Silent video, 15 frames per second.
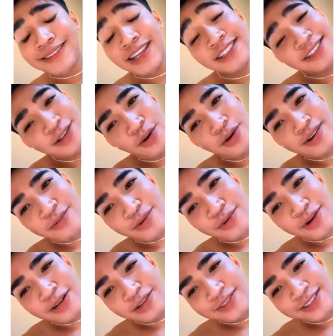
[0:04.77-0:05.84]
It's
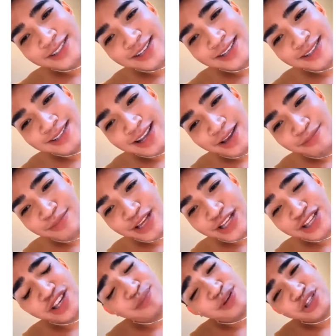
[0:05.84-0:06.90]
coconut water of the daytime,
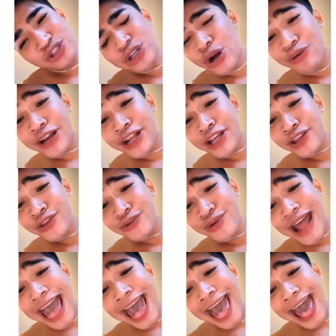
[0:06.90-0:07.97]
bitch. But you already
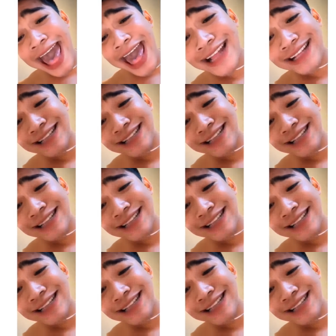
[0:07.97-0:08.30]
knew that.